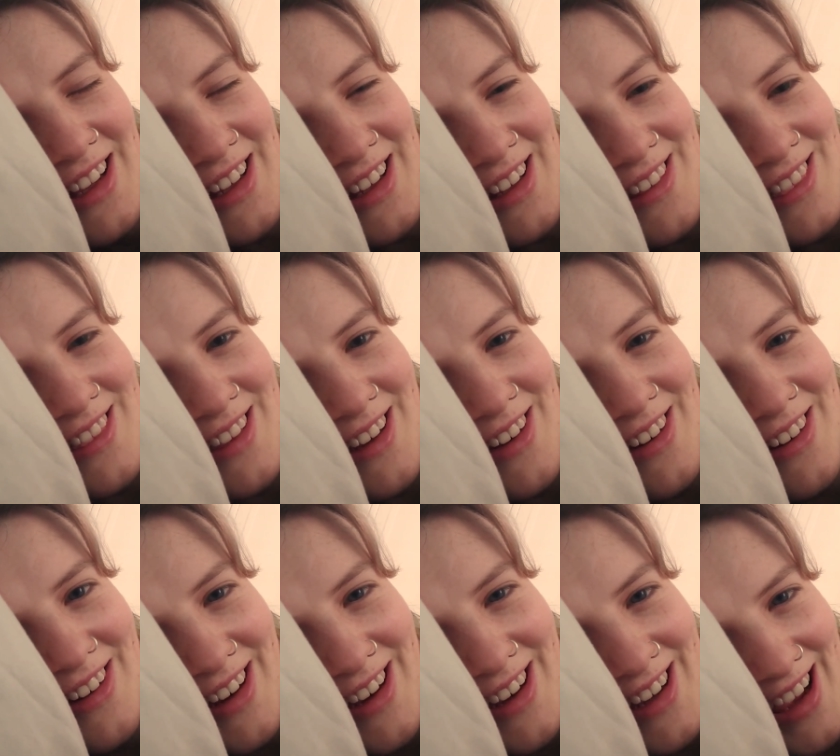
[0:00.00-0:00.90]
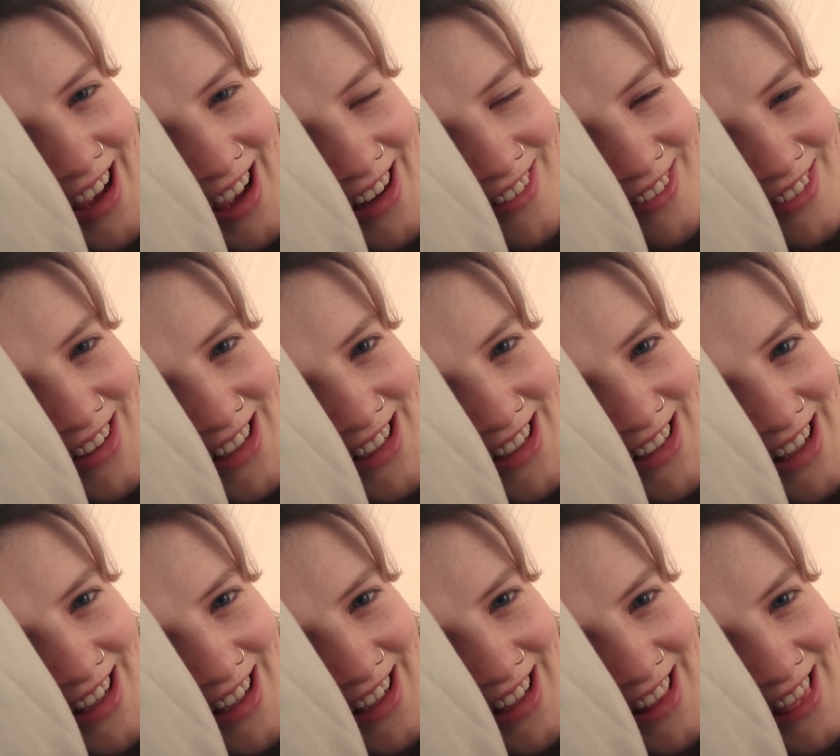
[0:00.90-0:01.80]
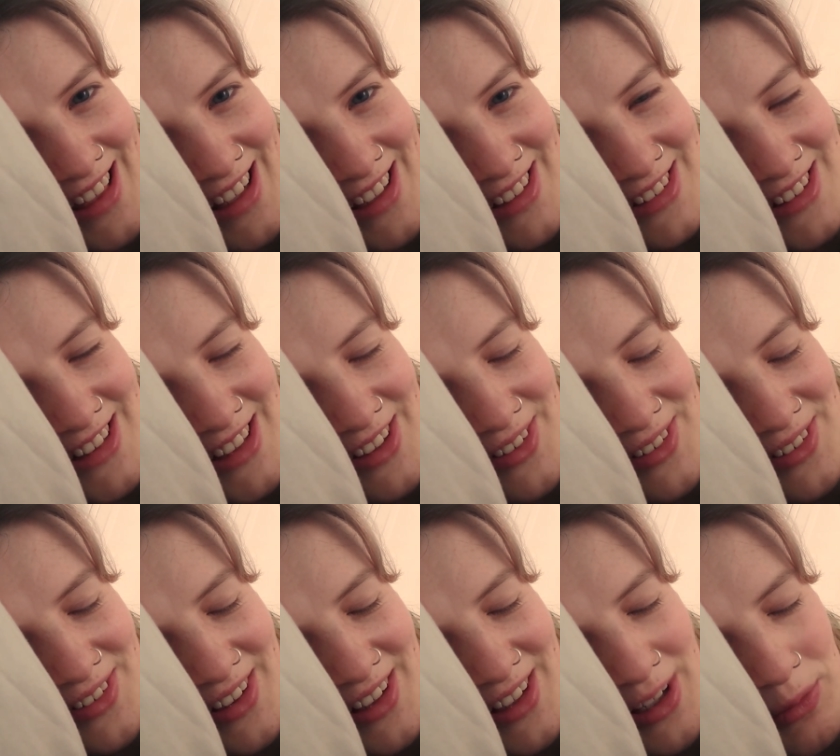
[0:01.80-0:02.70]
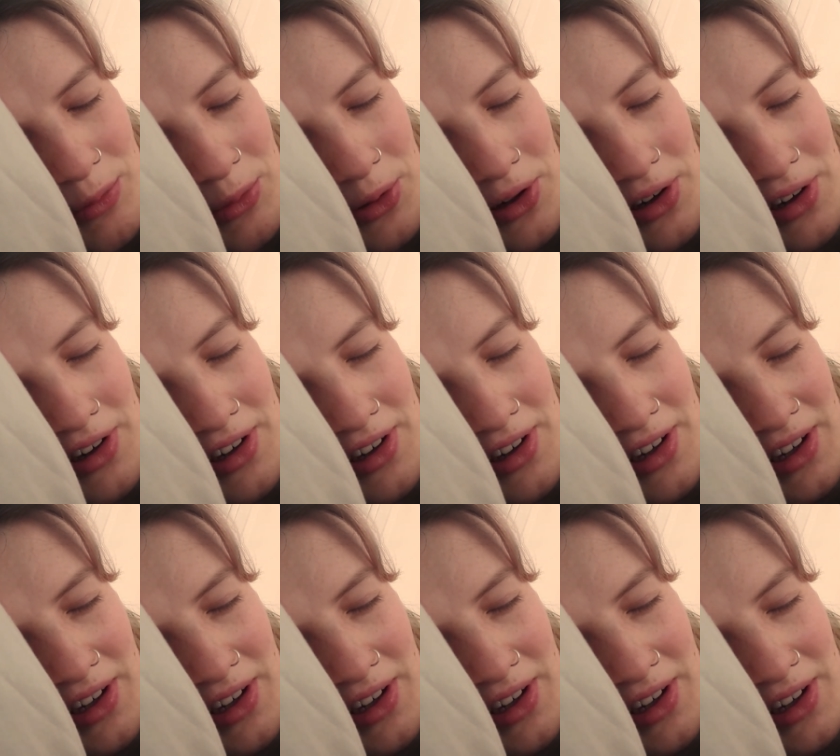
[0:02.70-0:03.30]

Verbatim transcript: in there. I can't really take anything else out anymore.